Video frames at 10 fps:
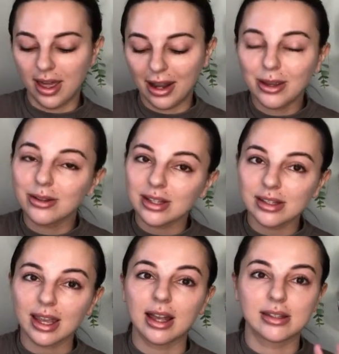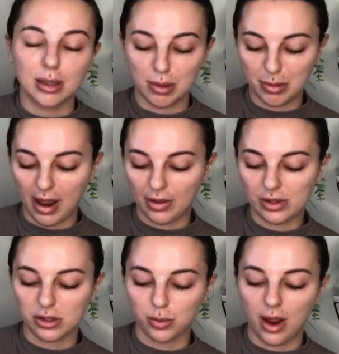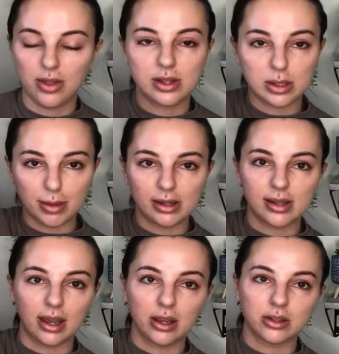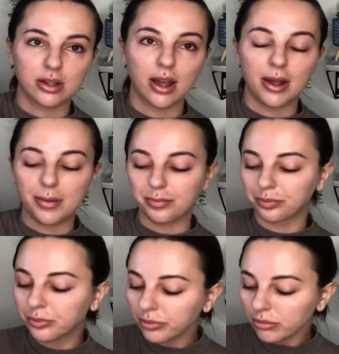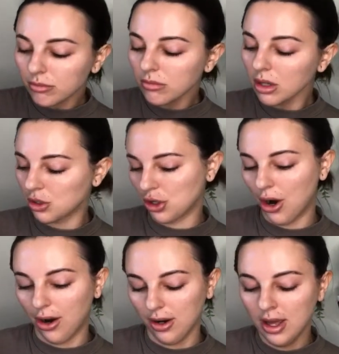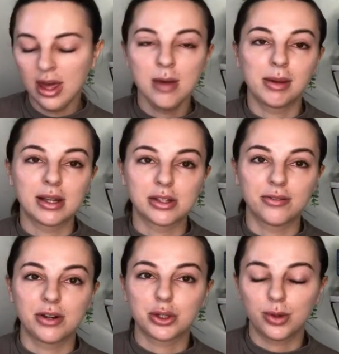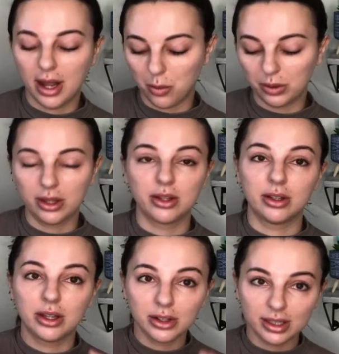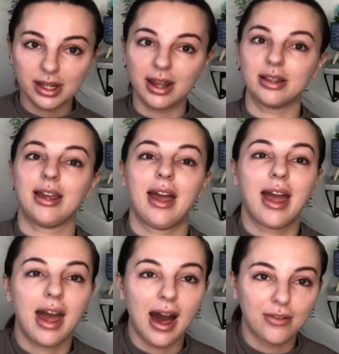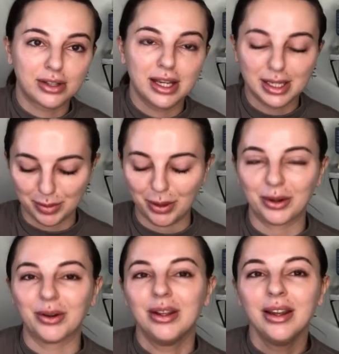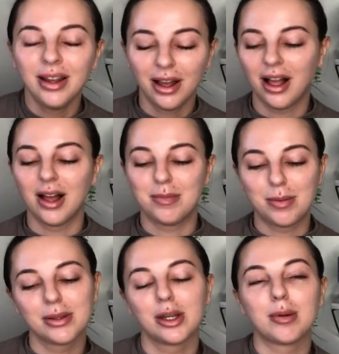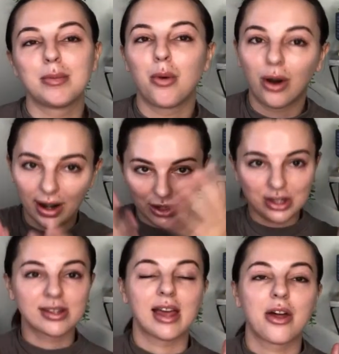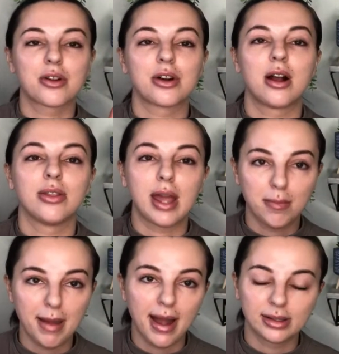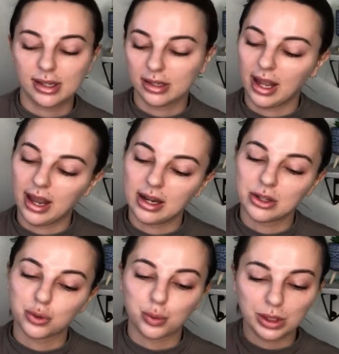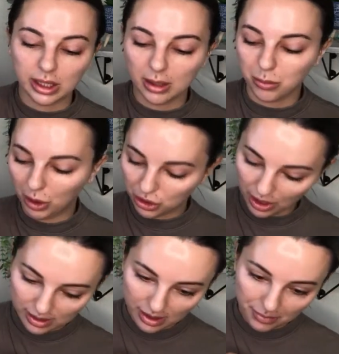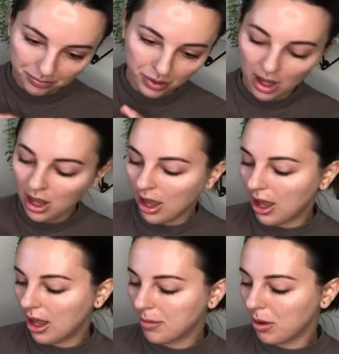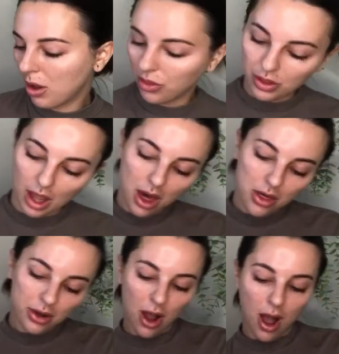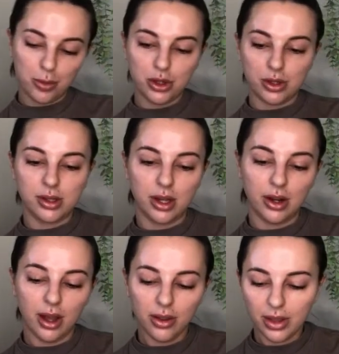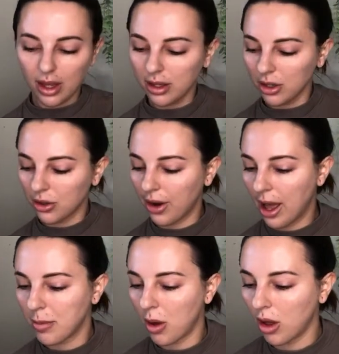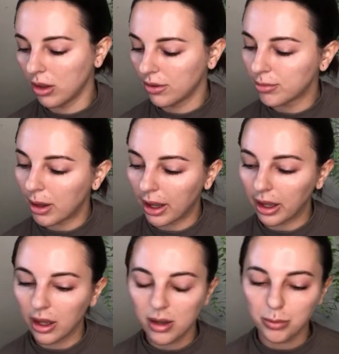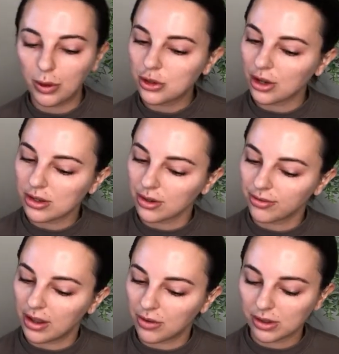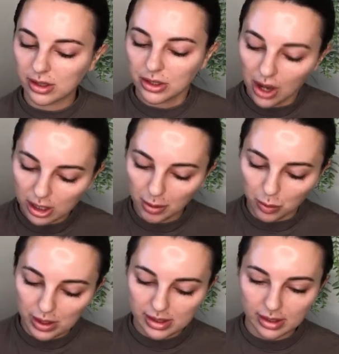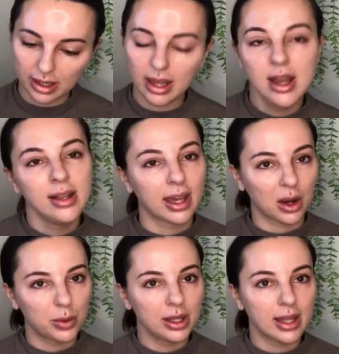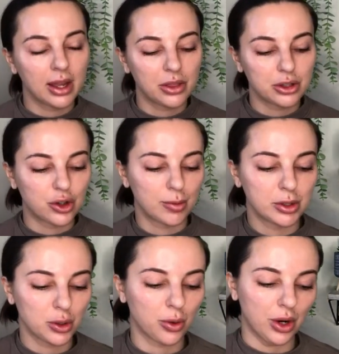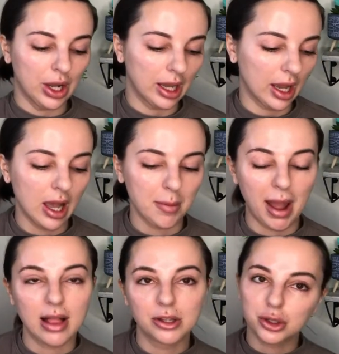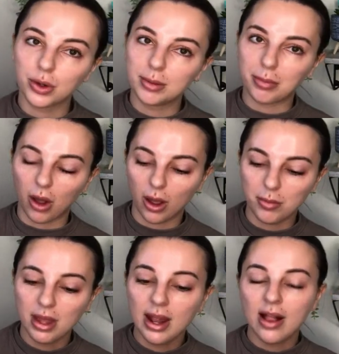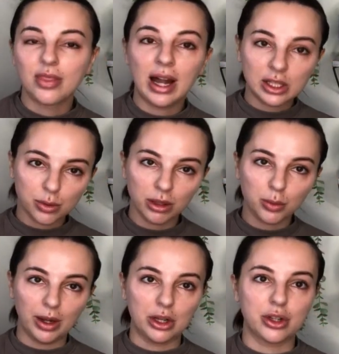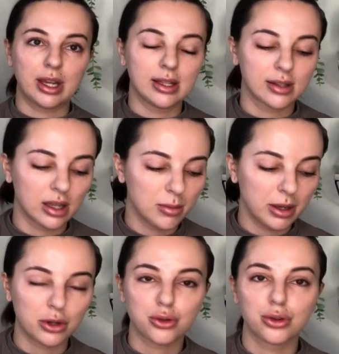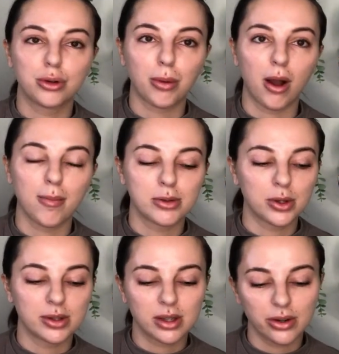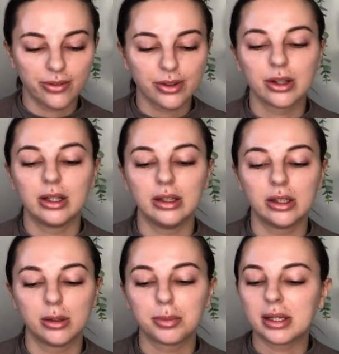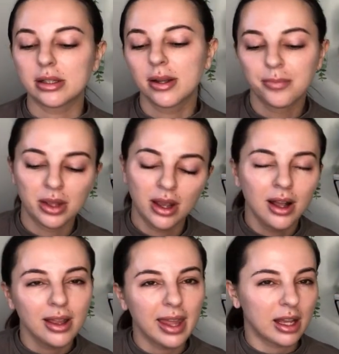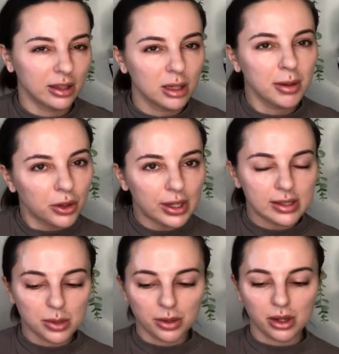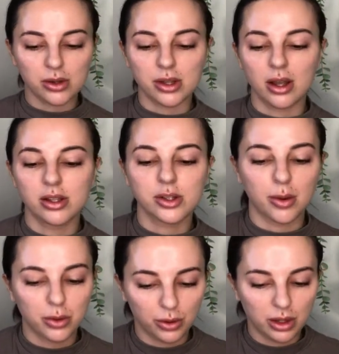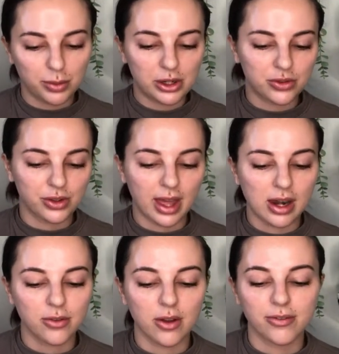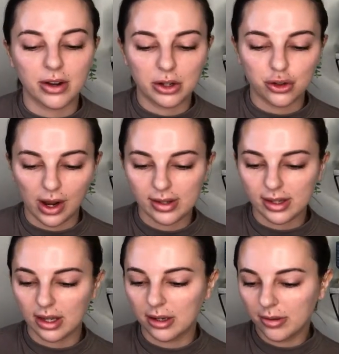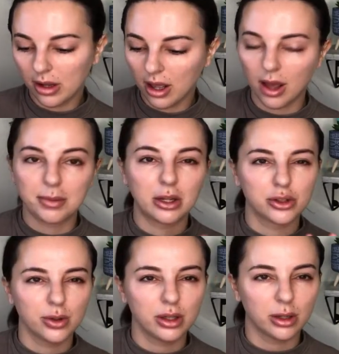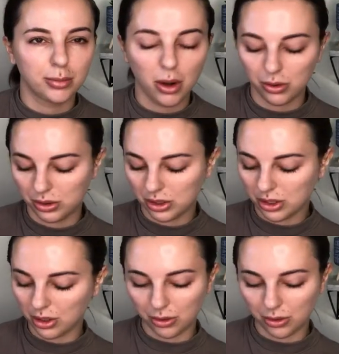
and I use this like a sleeping pack. This is why this is my second um, jar because the first one I would li literally take like a half a teaspoon, uh, maybe a little bit more, and I just slather it on like a mask at night and it's really moisturizing. Um, the other options here, I think I didn't grab all of my moisturizer favorites I've talked about recently. Like I really like the Dermatory um, Allantoin Balm. That's really rich, like it's going to be a true balm, so it's going to feel a little bit like a little bit greasy when it goes on, so I would only reach for that if you have very dry skin. Um, and I'll do a little post too,